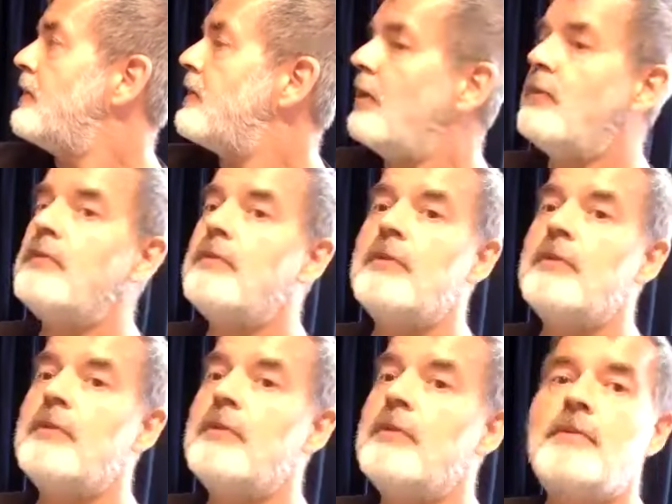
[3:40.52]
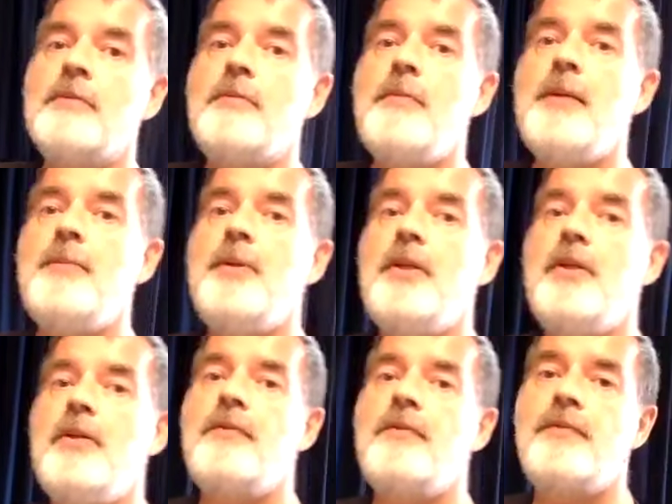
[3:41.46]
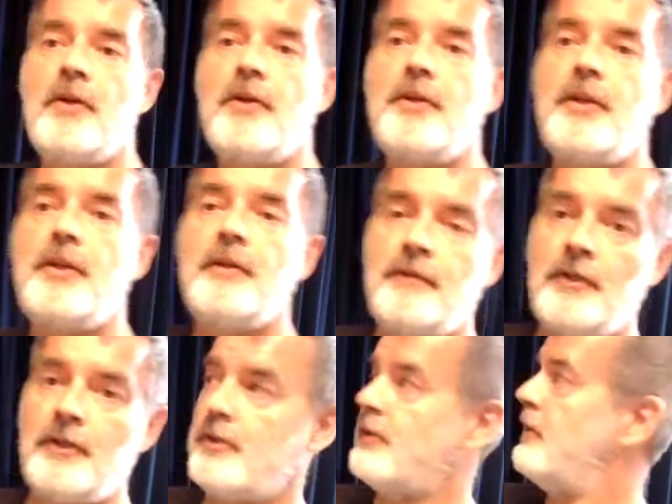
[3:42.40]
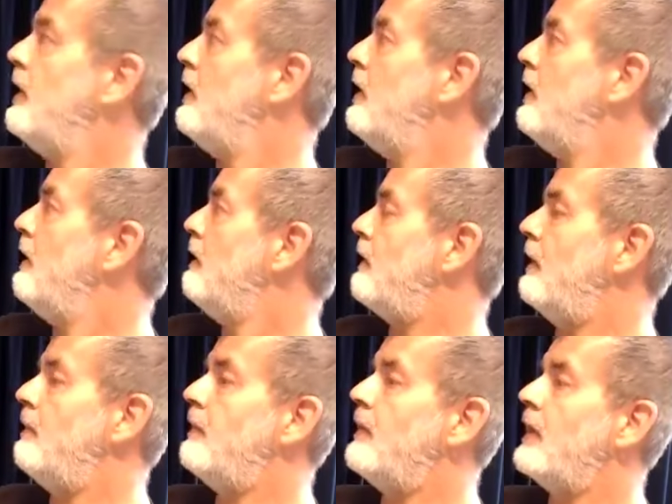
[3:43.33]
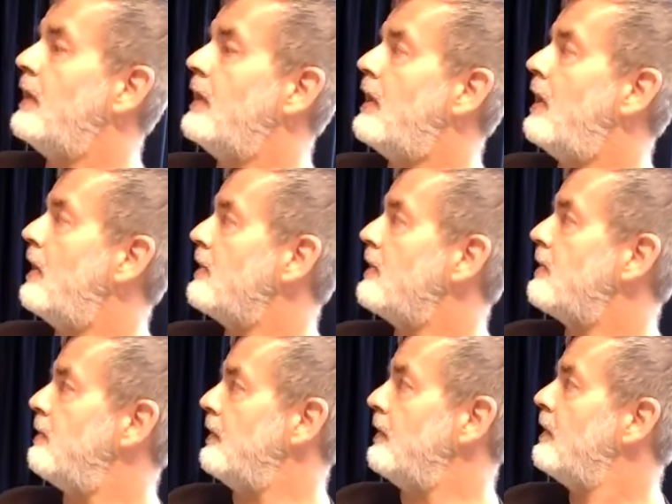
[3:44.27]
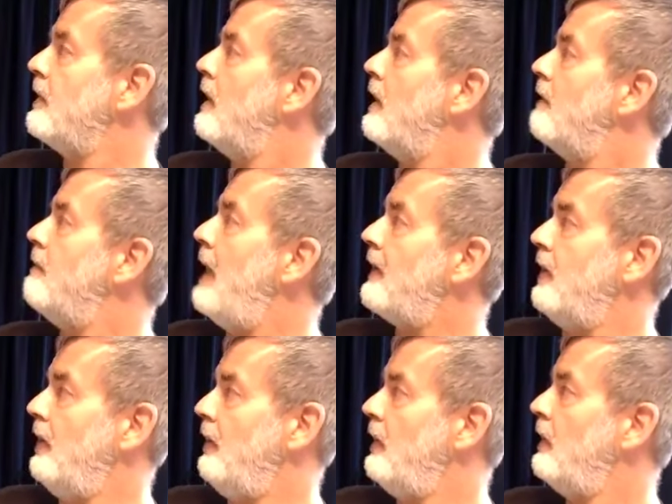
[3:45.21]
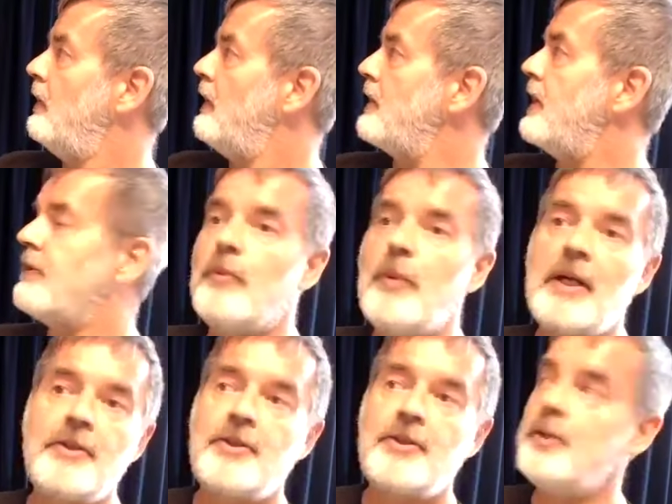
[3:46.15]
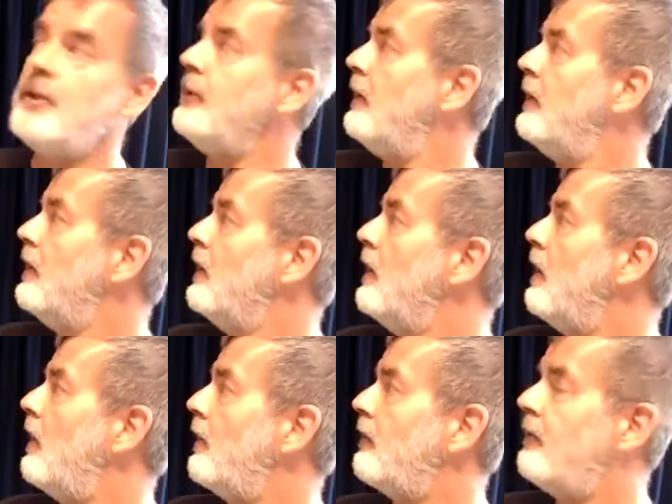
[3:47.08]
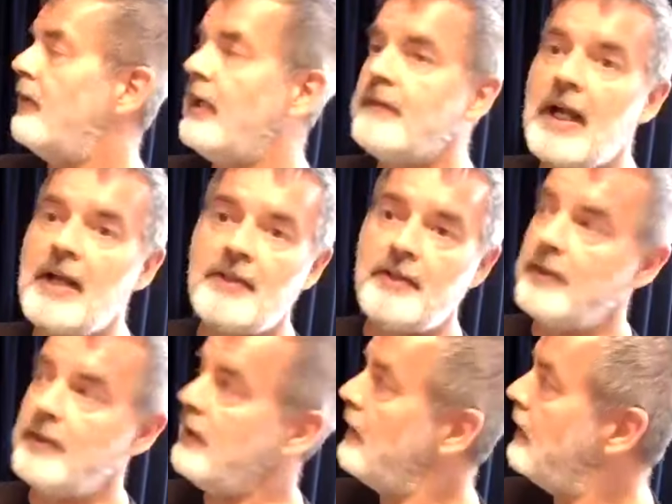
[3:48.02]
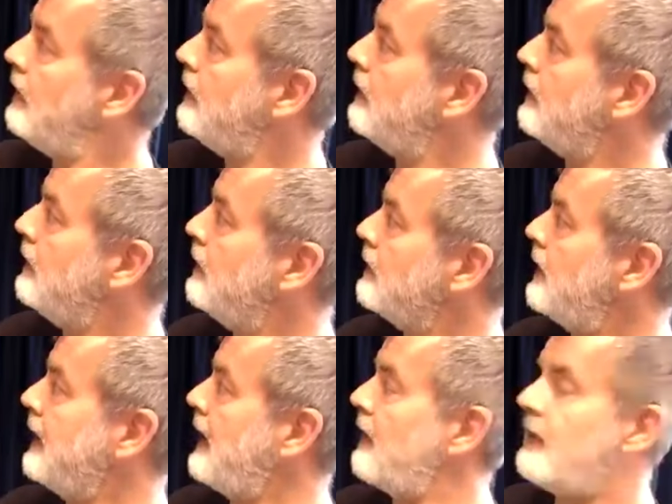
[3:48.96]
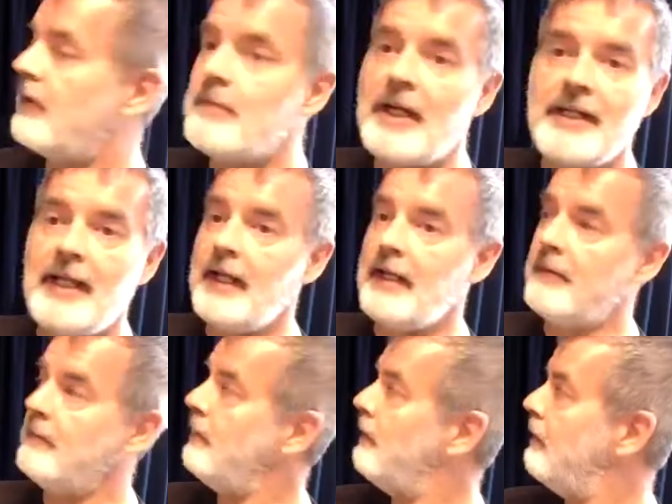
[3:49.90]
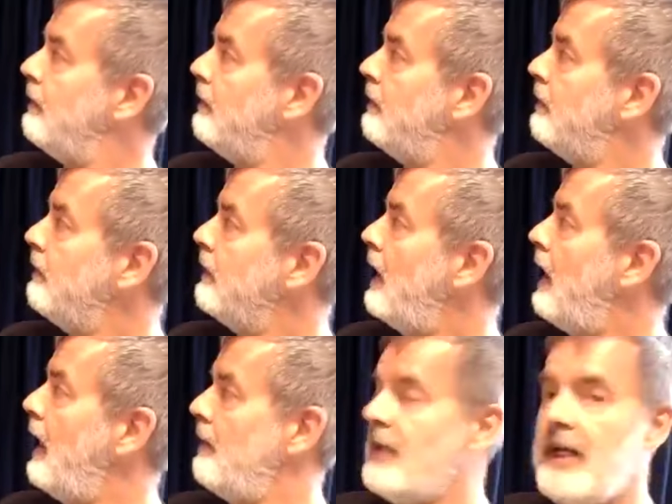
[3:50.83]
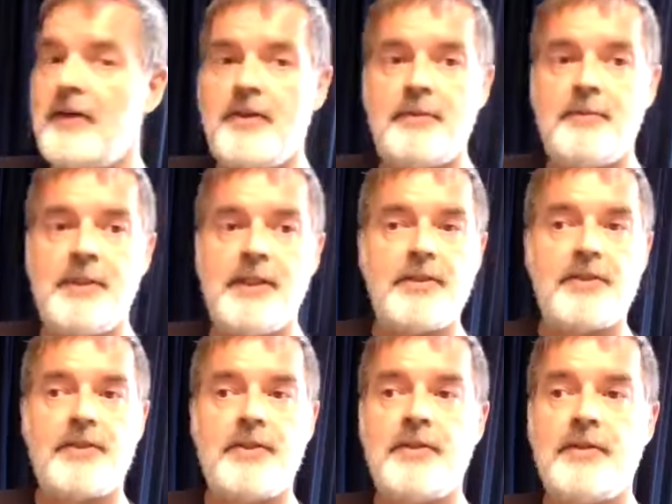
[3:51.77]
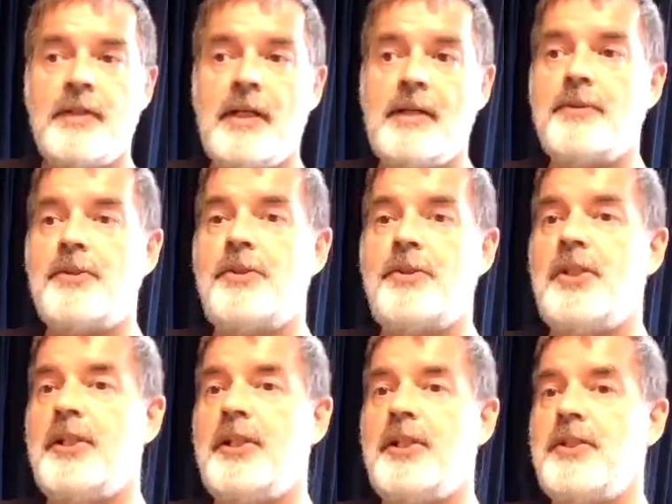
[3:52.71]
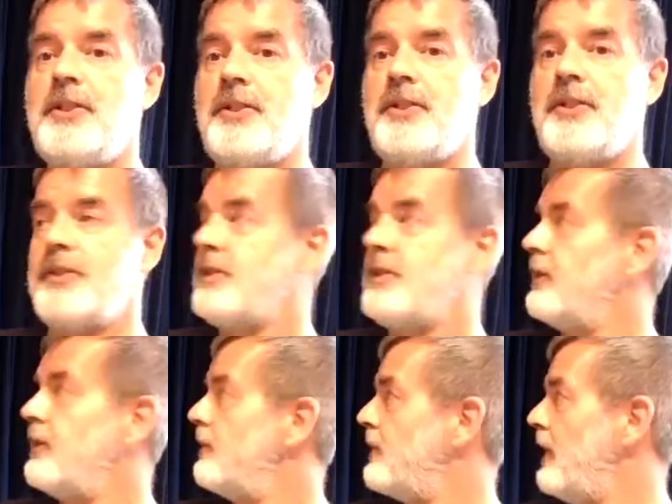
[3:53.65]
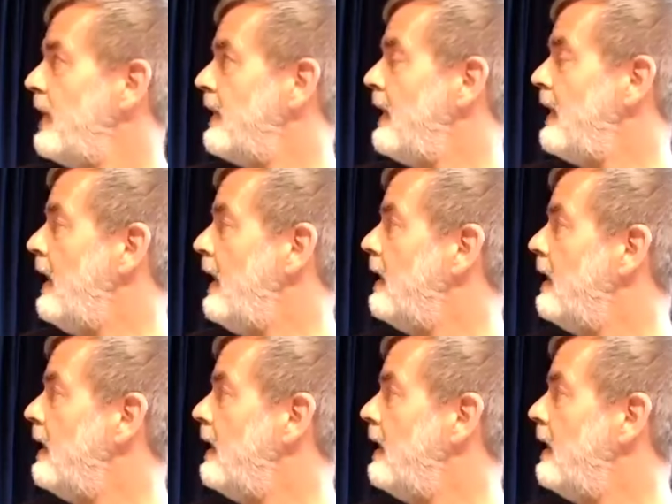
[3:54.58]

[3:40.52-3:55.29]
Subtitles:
So maybe you've heard the verse from the Gospel of Matthew that says, where 2 or 3 have gathered together in my name, I am there in their midst. That was Jesus who said that.